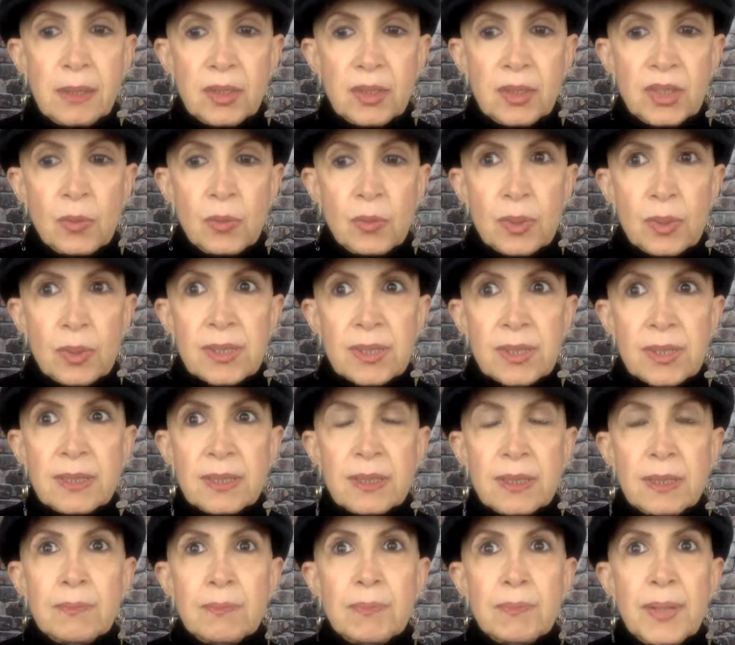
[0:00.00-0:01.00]
she
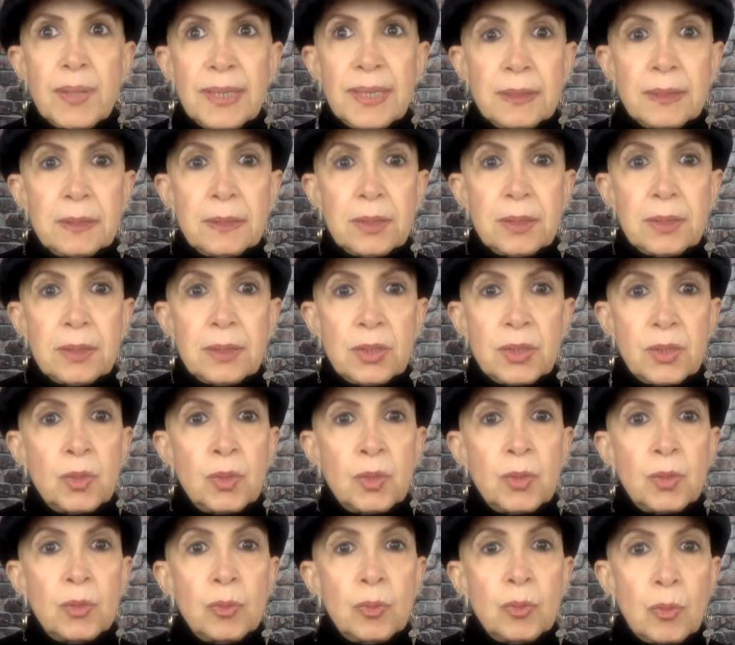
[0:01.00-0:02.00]
wasn't compelled to
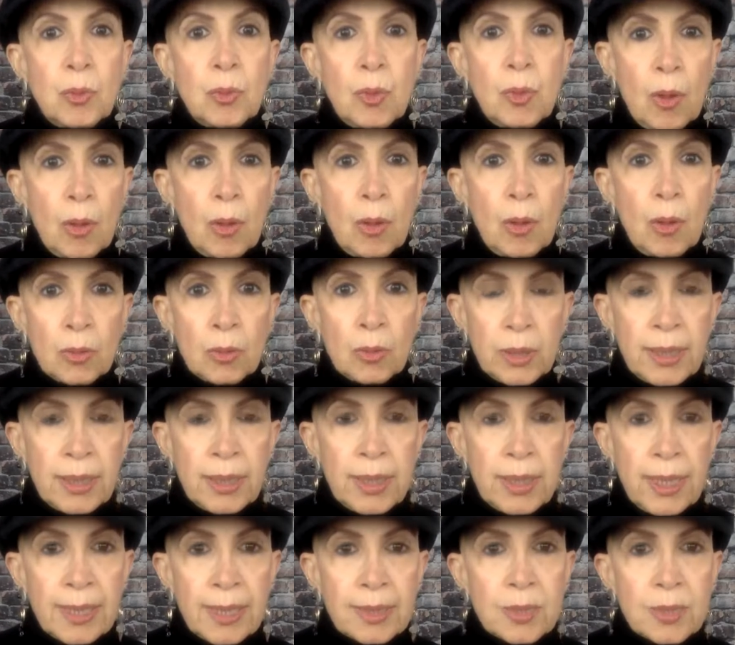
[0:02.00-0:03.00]
do all
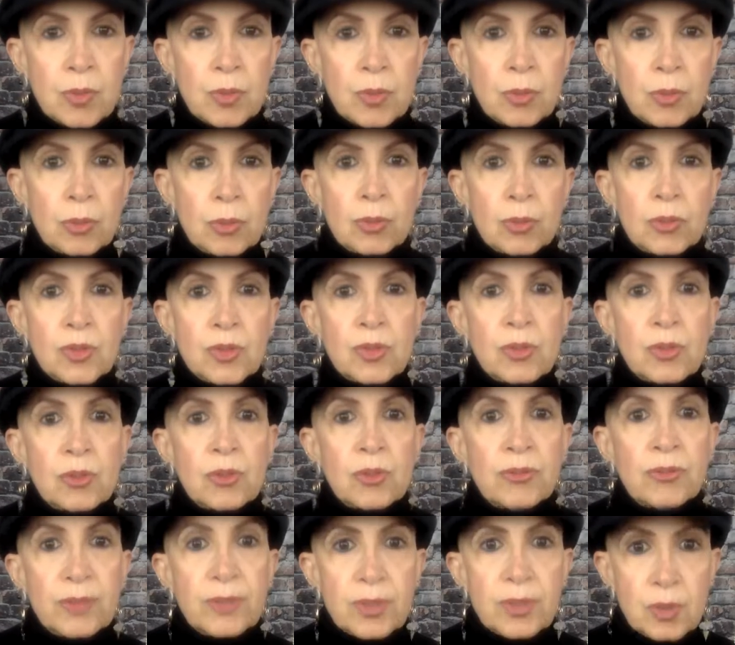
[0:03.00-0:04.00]
the external
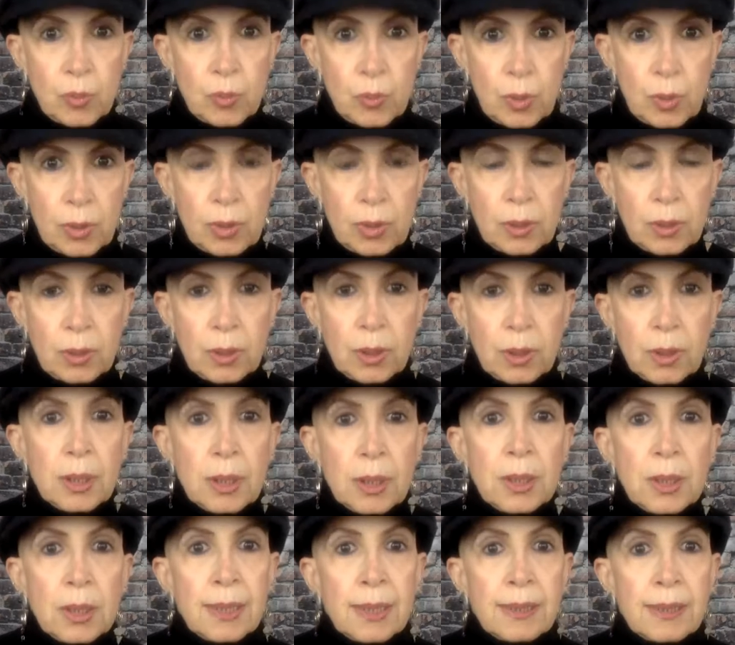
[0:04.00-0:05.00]
service work
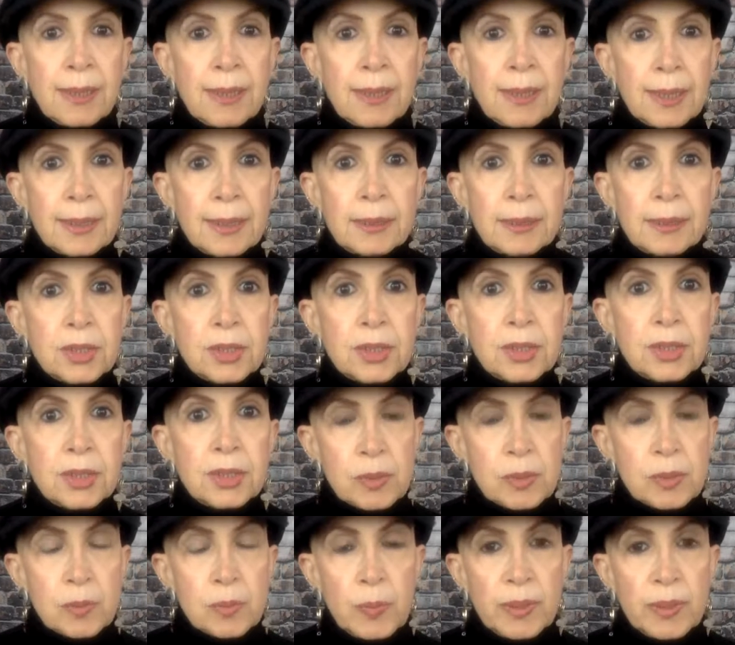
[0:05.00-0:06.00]
that
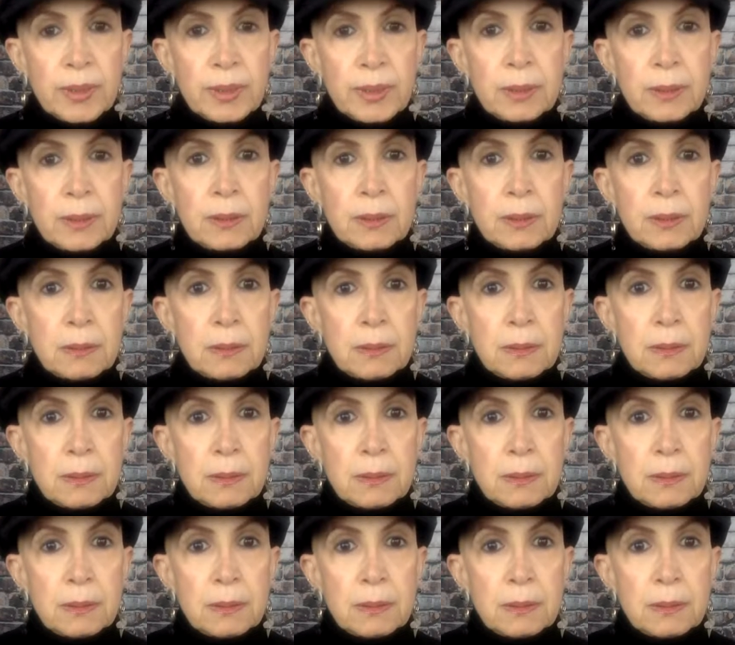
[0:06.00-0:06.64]
she's been